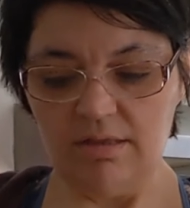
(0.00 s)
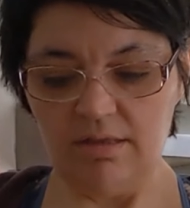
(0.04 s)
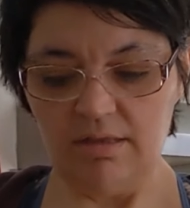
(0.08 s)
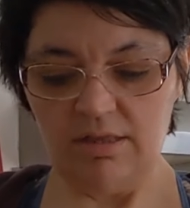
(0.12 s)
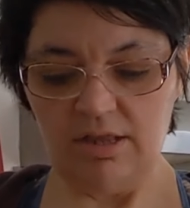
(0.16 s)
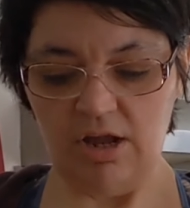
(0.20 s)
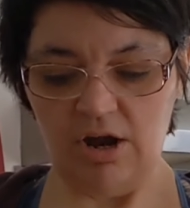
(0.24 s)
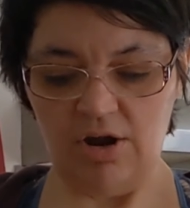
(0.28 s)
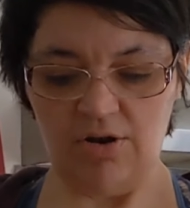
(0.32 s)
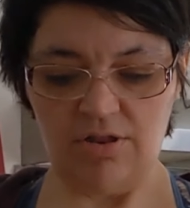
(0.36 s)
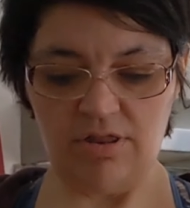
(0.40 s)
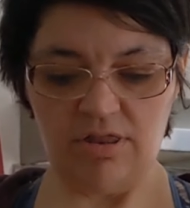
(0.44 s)

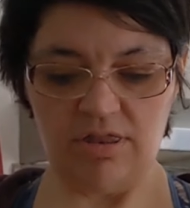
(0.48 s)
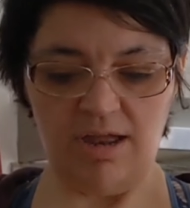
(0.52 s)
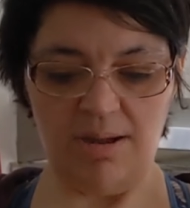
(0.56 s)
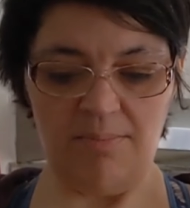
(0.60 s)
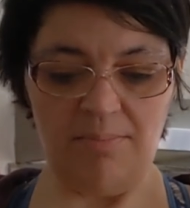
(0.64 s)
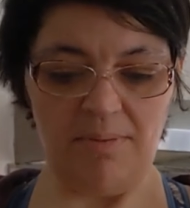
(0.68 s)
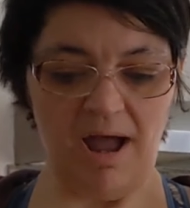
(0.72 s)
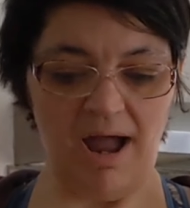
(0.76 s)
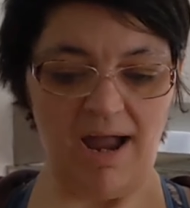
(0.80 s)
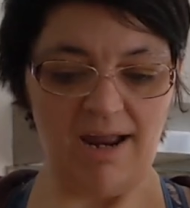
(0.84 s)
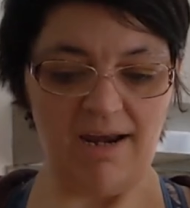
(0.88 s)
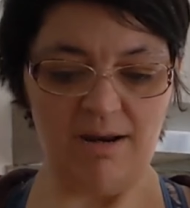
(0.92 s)
there's some
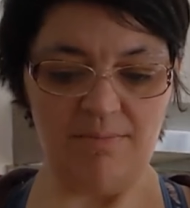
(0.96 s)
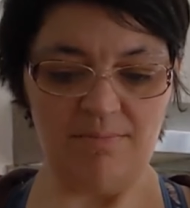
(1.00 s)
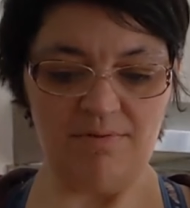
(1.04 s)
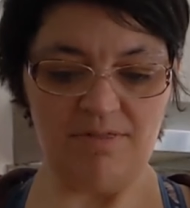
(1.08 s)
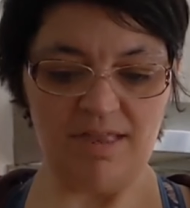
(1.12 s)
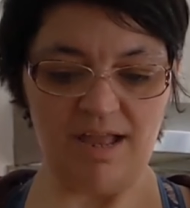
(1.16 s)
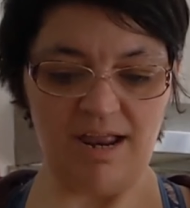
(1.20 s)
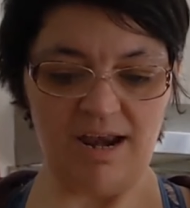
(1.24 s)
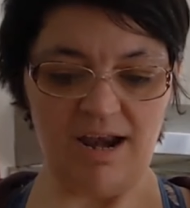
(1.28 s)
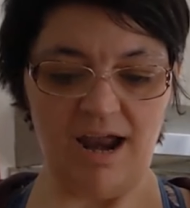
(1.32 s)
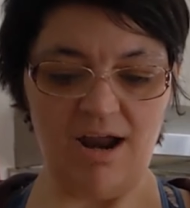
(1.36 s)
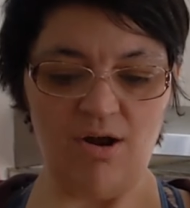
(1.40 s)
items
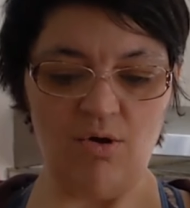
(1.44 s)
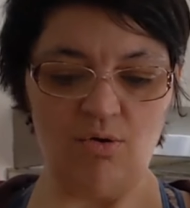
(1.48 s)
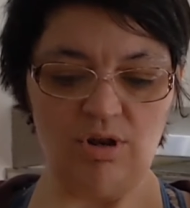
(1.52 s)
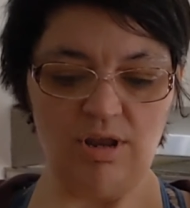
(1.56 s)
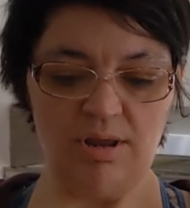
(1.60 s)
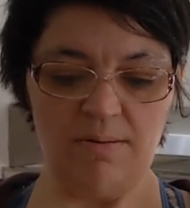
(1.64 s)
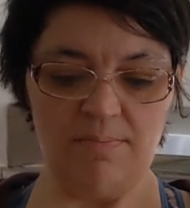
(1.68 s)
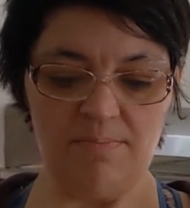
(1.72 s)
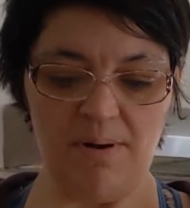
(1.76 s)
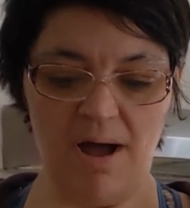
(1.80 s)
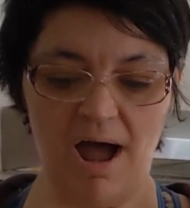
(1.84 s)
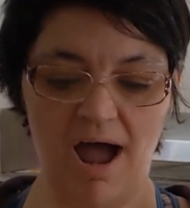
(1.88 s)
that I
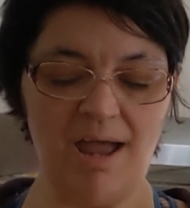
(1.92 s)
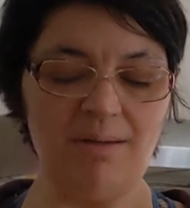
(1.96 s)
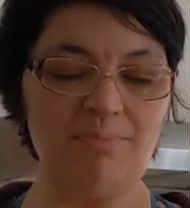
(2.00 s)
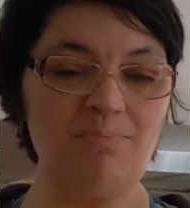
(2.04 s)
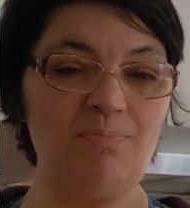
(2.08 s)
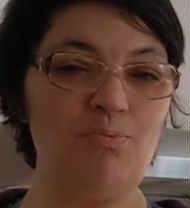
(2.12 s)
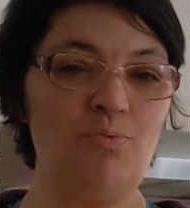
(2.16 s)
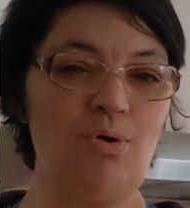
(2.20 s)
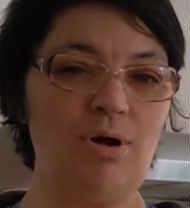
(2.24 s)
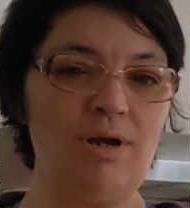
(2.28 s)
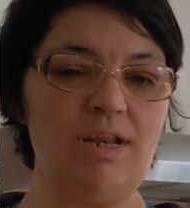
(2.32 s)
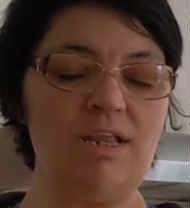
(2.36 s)
only buy
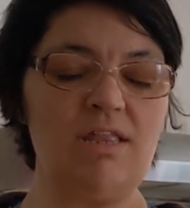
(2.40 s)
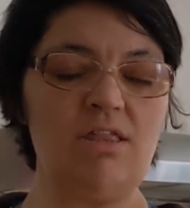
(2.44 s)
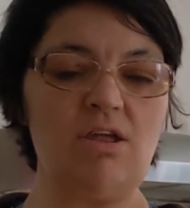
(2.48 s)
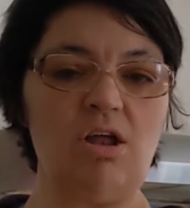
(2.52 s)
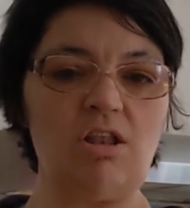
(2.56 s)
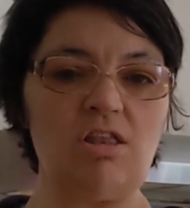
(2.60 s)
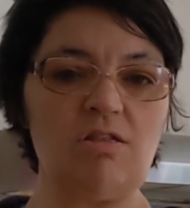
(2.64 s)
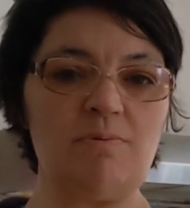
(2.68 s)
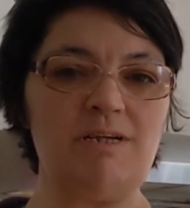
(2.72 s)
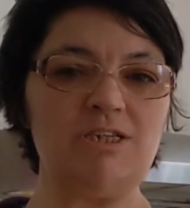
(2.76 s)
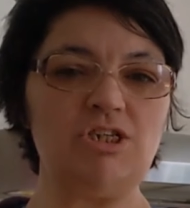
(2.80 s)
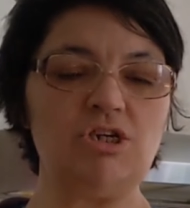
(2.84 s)
when it's
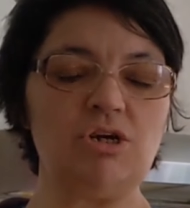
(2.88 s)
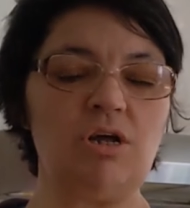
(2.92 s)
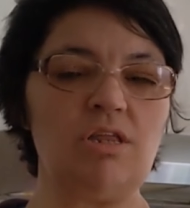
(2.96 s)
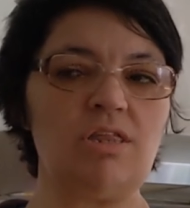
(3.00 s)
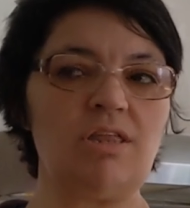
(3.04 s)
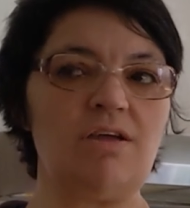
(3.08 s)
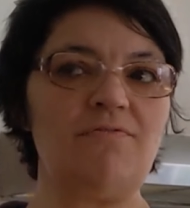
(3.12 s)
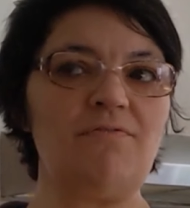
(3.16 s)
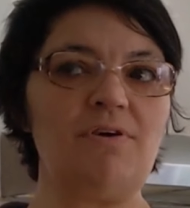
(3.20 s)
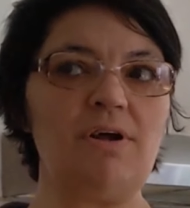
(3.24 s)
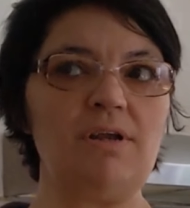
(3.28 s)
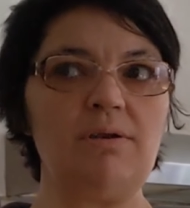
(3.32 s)
on special because
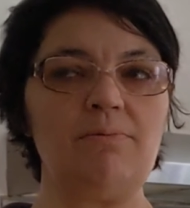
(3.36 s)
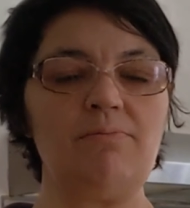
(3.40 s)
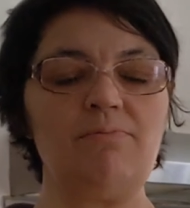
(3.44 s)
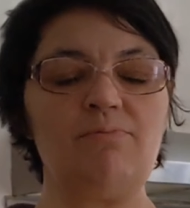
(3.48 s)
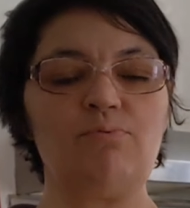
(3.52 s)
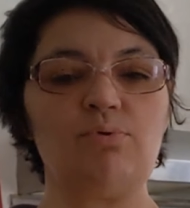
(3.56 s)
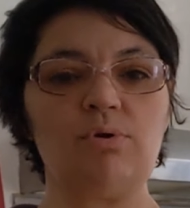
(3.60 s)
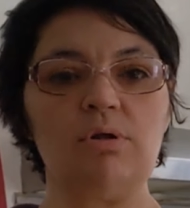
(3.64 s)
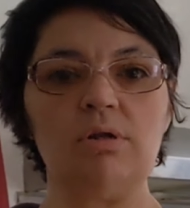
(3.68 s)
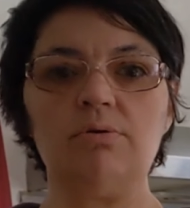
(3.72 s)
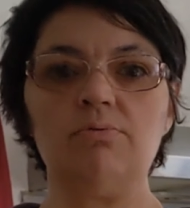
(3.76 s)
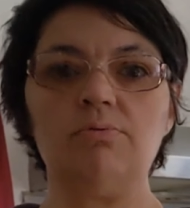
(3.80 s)
I find them
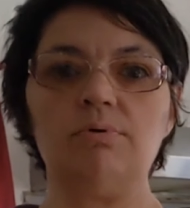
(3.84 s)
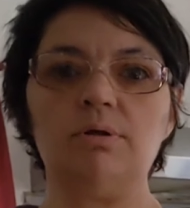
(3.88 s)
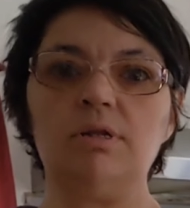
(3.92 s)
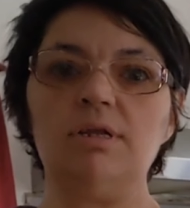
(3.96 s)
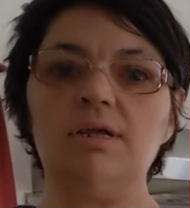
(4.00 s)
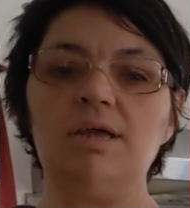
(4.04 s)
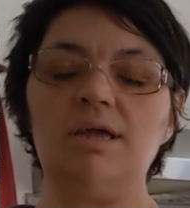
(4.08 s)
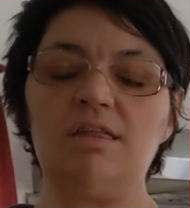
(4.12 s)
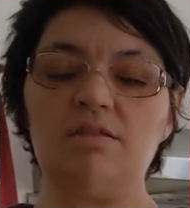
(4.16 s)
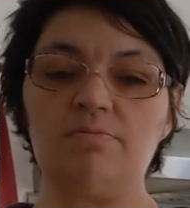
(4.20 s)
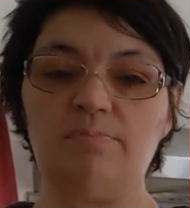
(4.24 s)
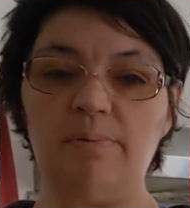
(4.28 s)
really,
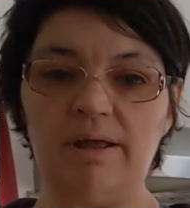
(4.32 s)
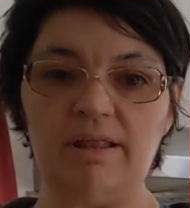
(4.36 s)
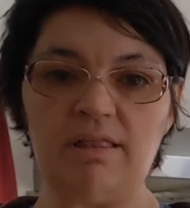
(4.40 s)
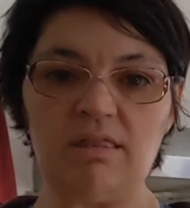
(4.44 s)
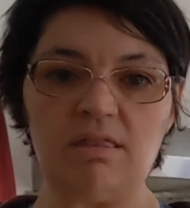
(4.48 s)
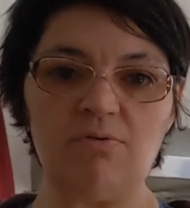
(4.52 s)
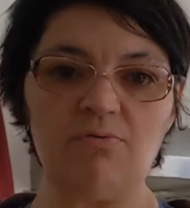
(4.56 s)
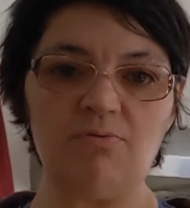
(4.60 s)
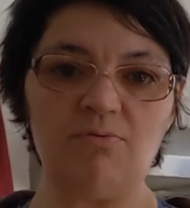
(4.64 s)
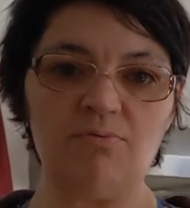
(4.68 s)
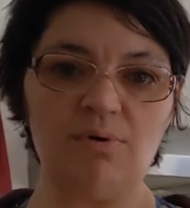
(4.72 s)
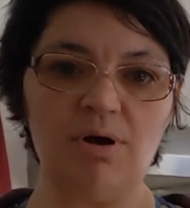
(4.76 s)
really
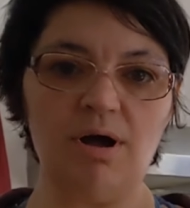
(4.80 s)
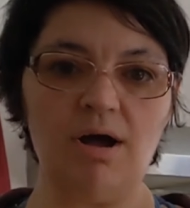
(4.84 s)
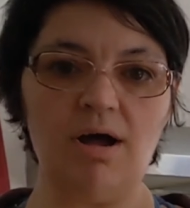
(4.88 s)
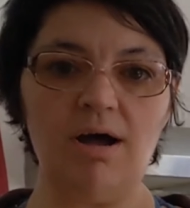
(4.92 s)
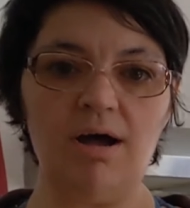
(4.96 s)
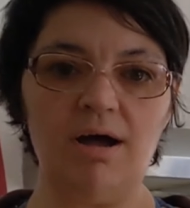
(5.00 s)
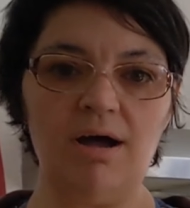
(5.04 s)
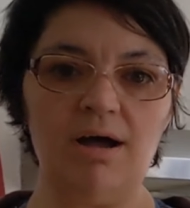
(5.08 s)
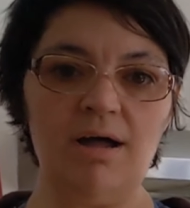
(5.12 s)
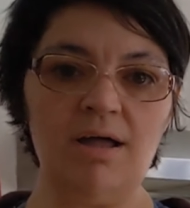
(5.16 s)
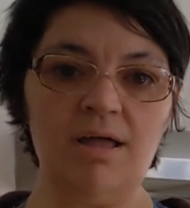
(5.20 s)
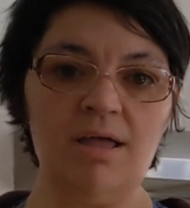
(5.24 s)
expensive.
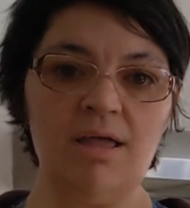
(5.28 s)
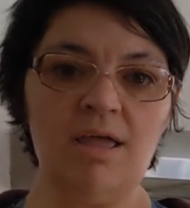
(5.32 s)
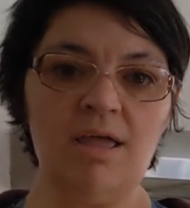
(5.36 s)
Uh,